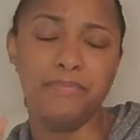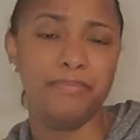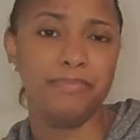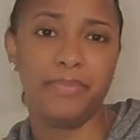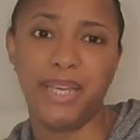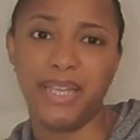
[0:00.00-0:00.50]

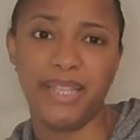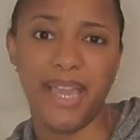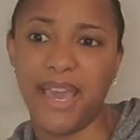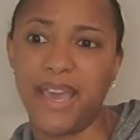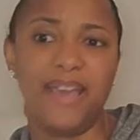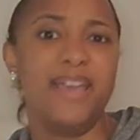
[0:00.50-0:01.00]
But
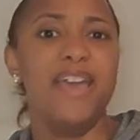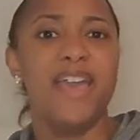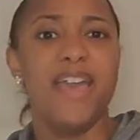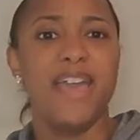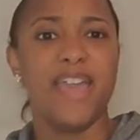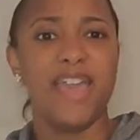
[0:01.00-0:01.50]
yeah,
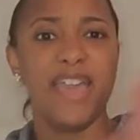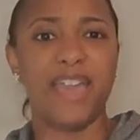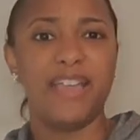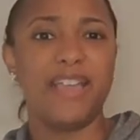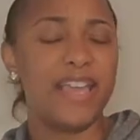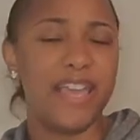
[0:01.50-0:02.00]

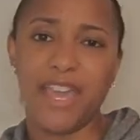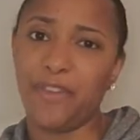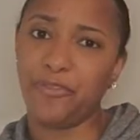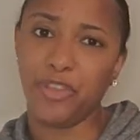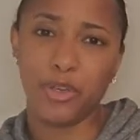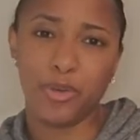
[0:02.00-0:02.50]
if
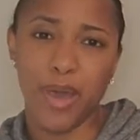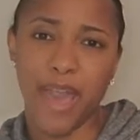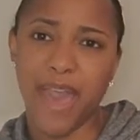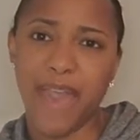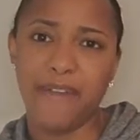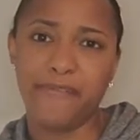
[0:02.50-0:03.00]
you
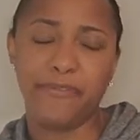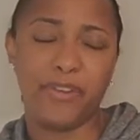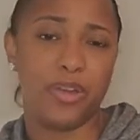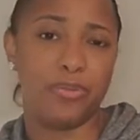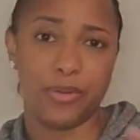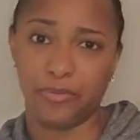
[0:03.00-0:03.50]
have
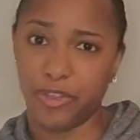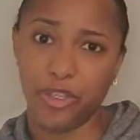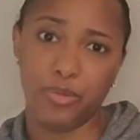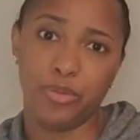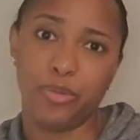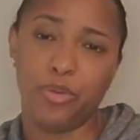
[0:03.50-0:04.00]
a
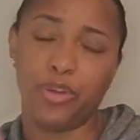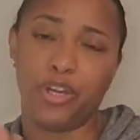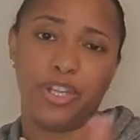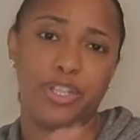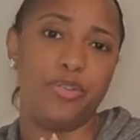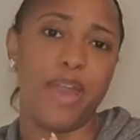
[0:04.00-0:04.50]
review or
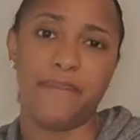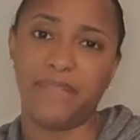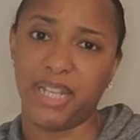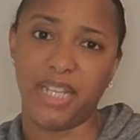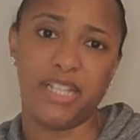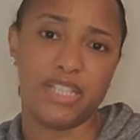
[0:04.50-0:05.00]
you have
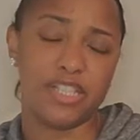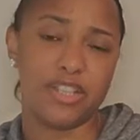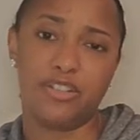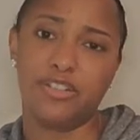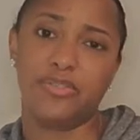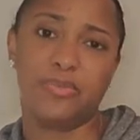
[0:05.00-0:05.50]
any
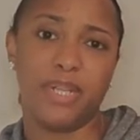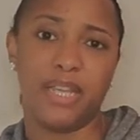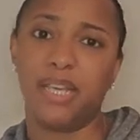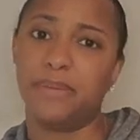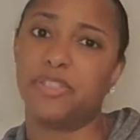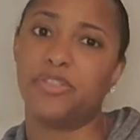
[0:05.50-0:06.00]
concerns when it
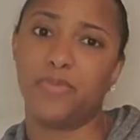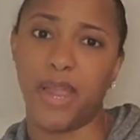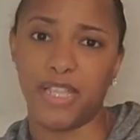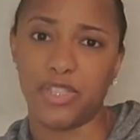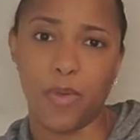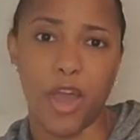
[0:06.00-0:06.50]
comes to
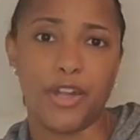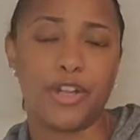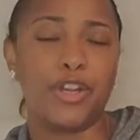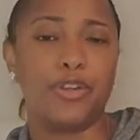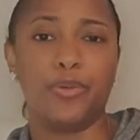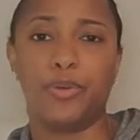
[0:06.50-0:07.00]
rice
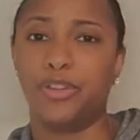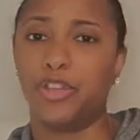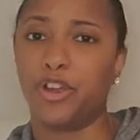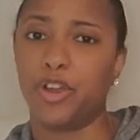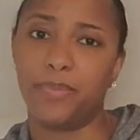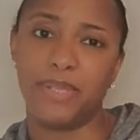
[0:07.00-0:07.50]
water or
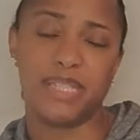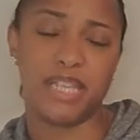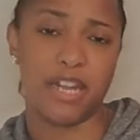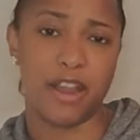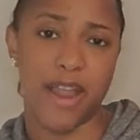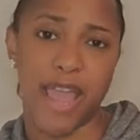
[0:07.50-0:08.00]
the Urban
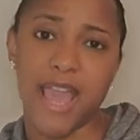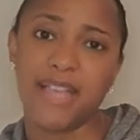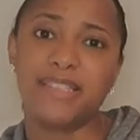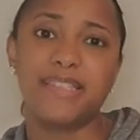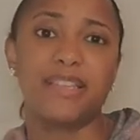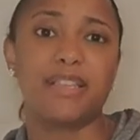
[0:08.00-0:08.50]
Skin
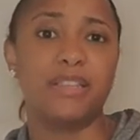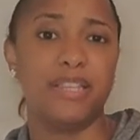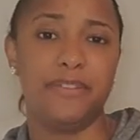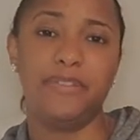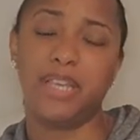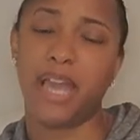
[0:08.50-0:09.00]
RX,
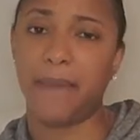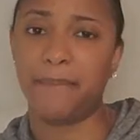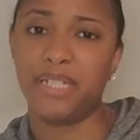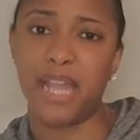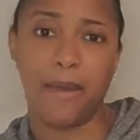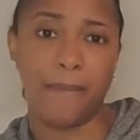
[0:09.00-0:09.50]
leave the
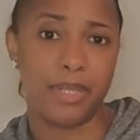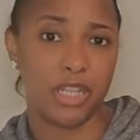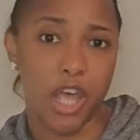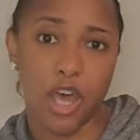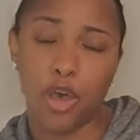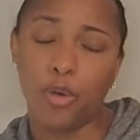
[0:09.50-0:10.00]
comment down
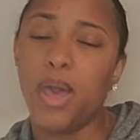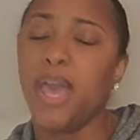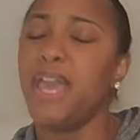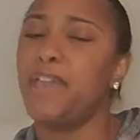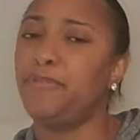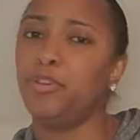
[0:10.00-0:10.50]
below.
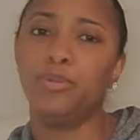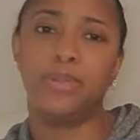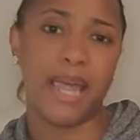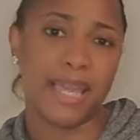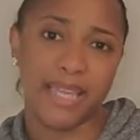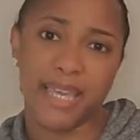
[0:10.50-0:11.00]
If you
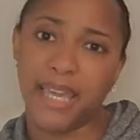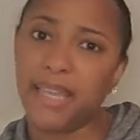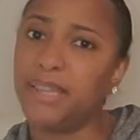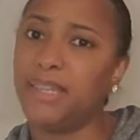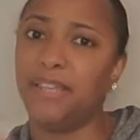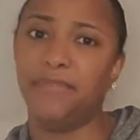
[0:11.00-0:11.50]
like
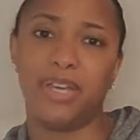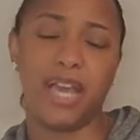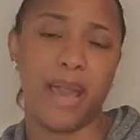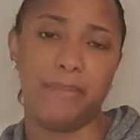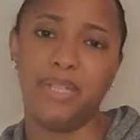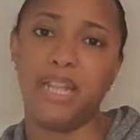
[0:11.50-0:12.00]
it, leave a
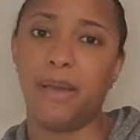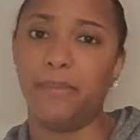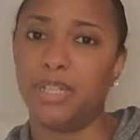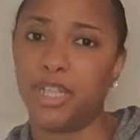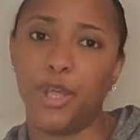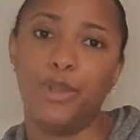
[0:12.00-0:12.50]
comment down
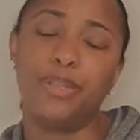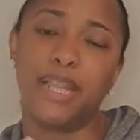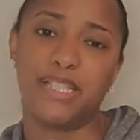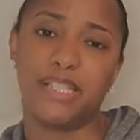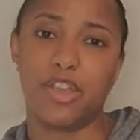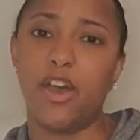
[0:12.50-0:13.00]
below.
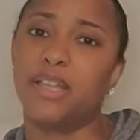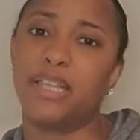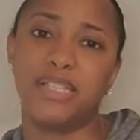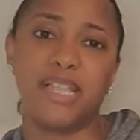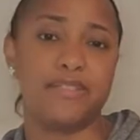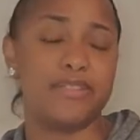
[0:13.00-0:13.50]
Let's talk.
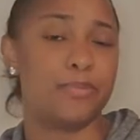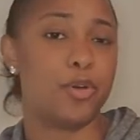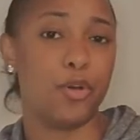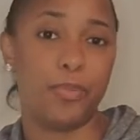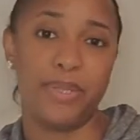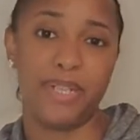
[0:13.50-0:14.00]
Let's have some
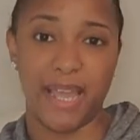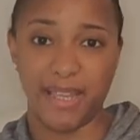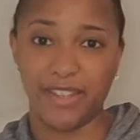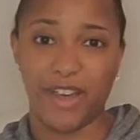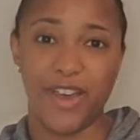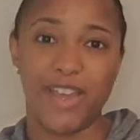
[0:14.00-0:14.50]
open
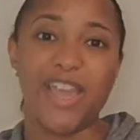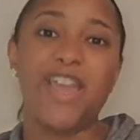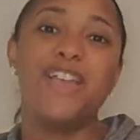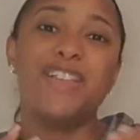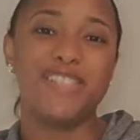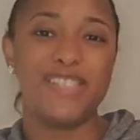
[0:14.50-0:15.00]
dialogue.
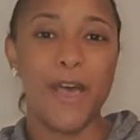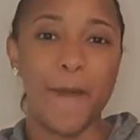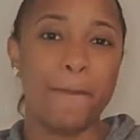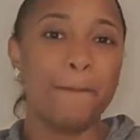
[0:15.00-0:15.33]
So,